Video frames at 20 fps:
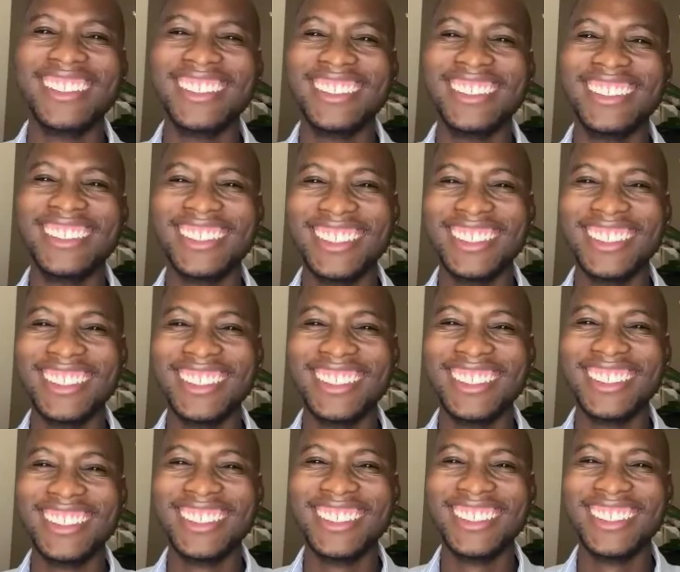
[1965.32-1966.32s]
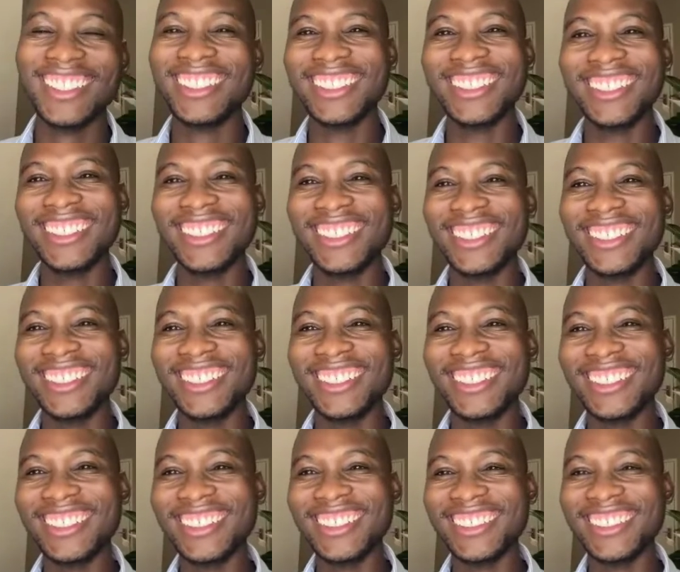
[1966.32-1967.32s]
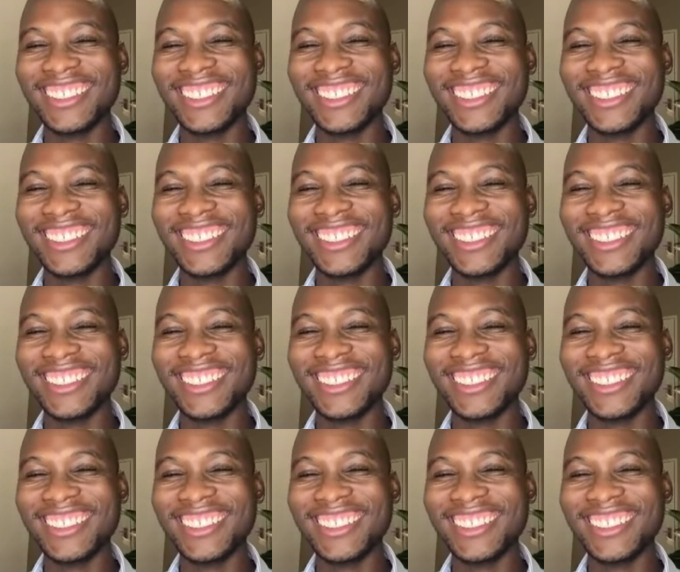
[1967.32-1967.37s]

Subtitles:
So we stopped hanging out, and